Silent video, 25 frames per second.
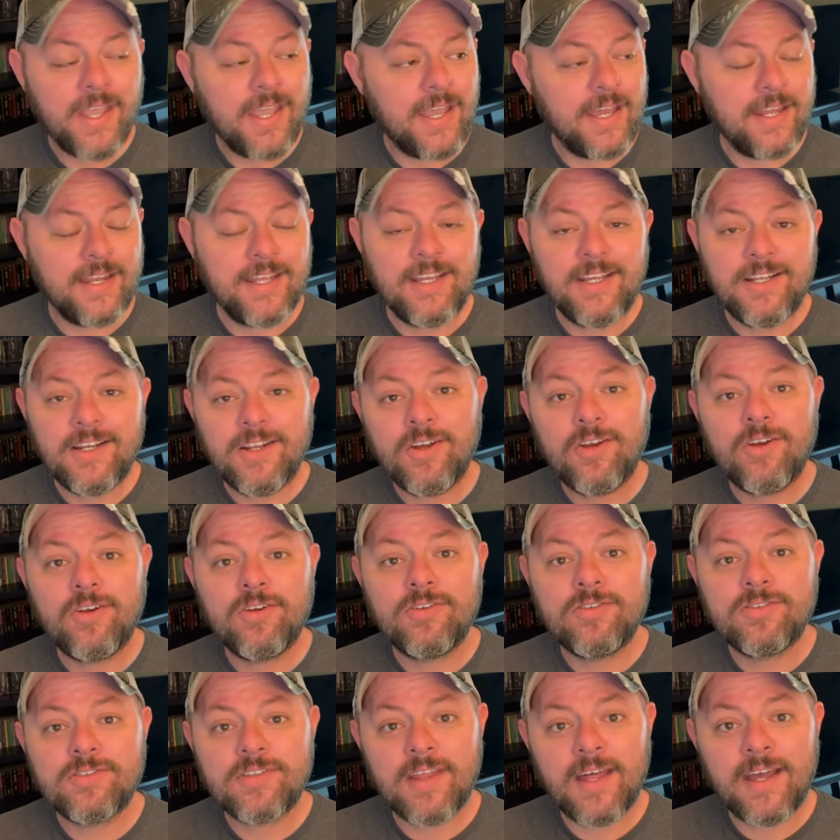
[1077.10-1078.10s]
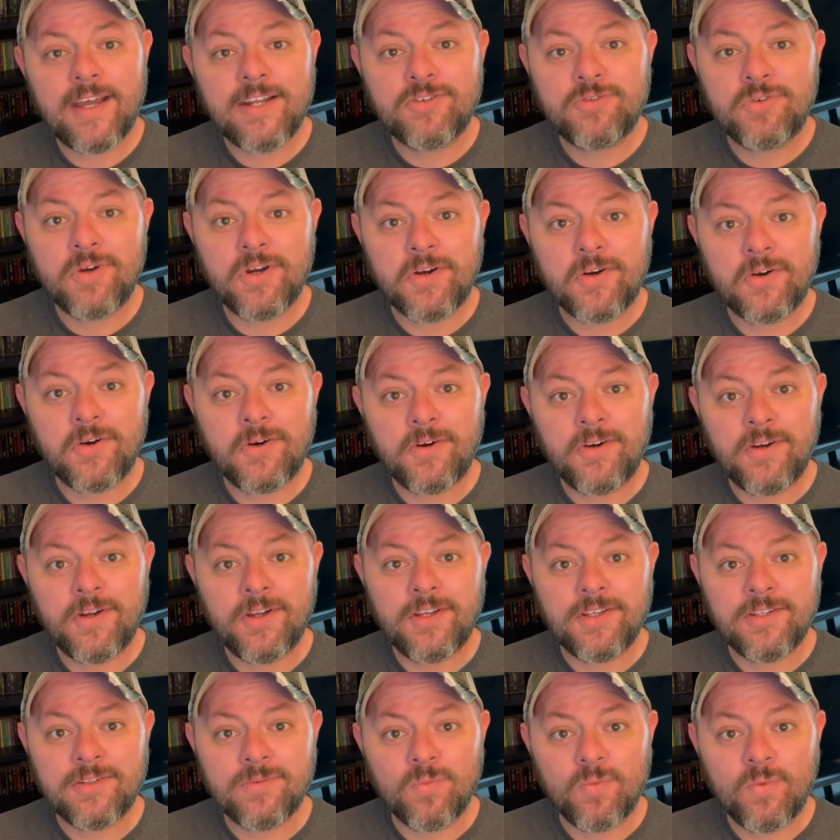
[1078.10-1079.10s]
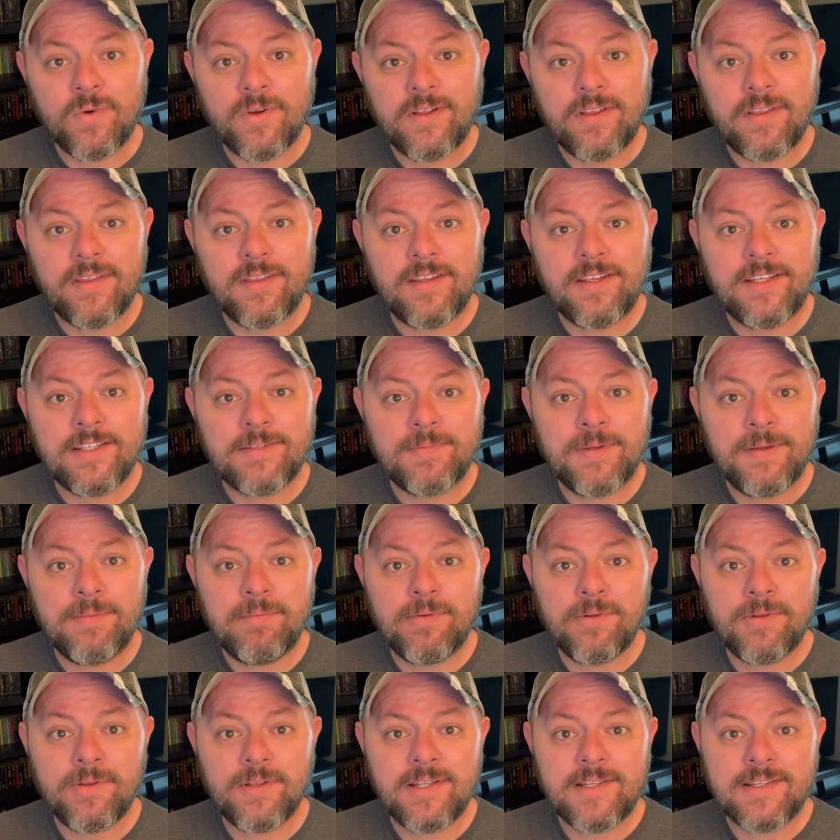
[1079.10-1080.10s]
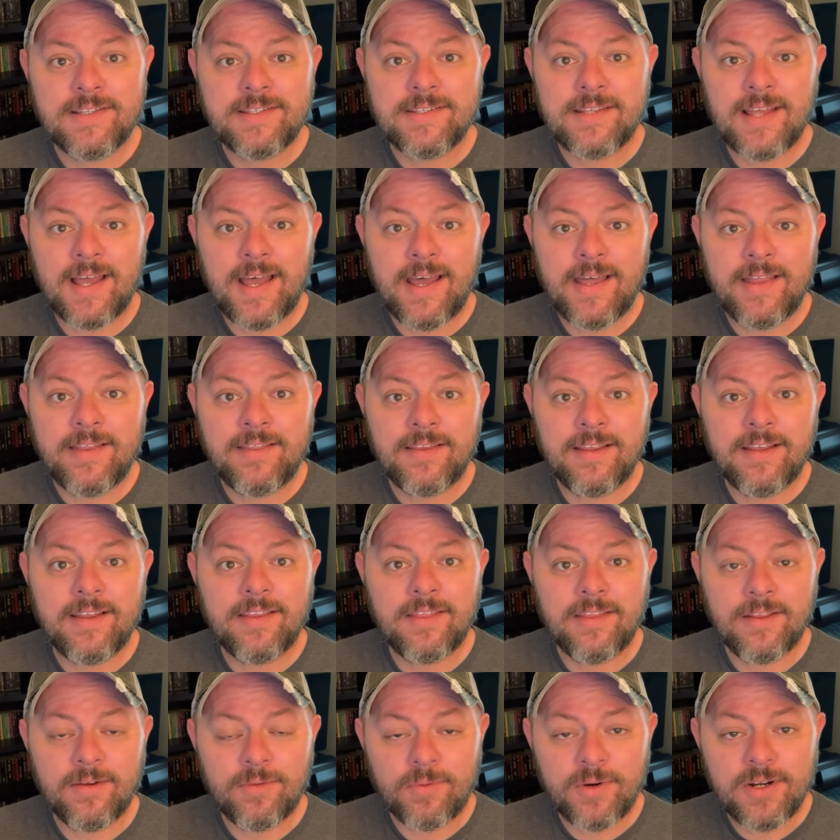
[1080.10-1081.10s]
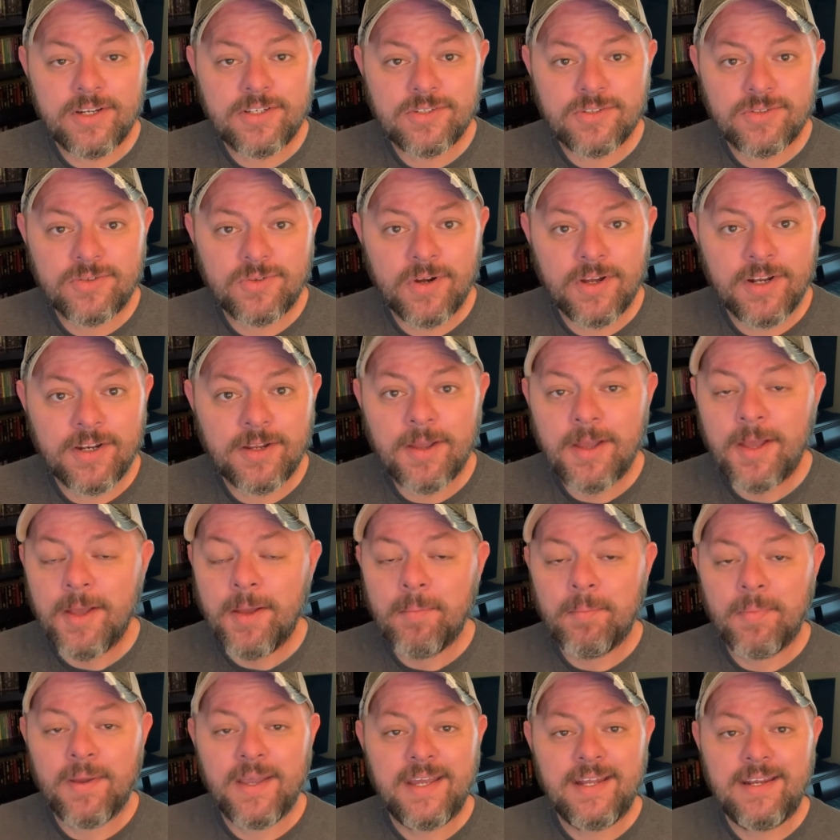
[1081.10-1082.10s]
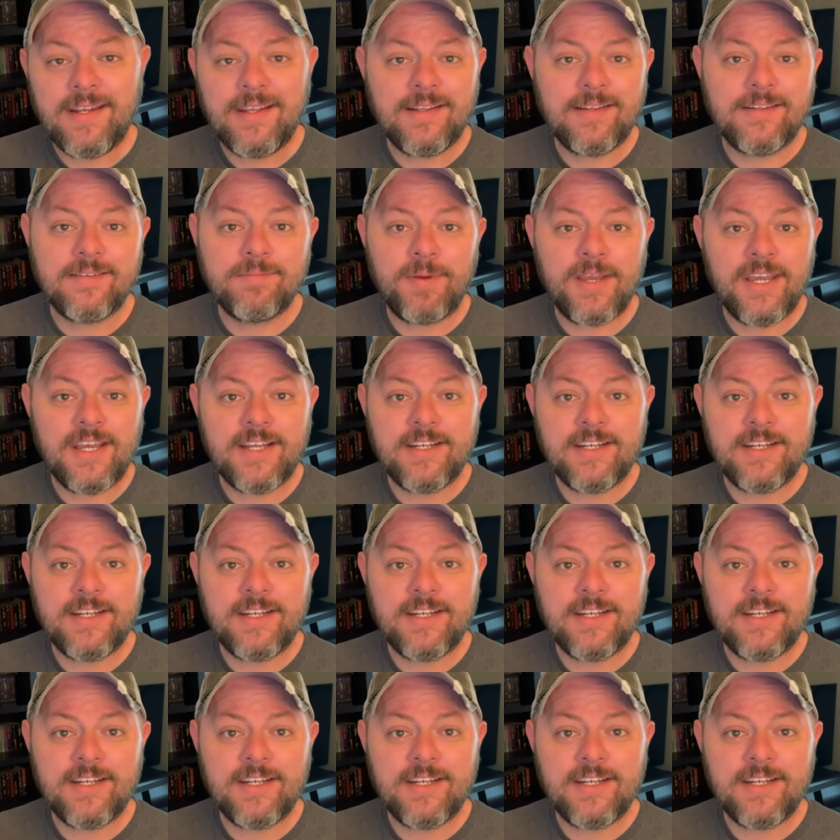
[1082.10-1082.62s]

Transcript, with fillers: And he knows that trucker is one of these people inside the restaurant. But he didn't pay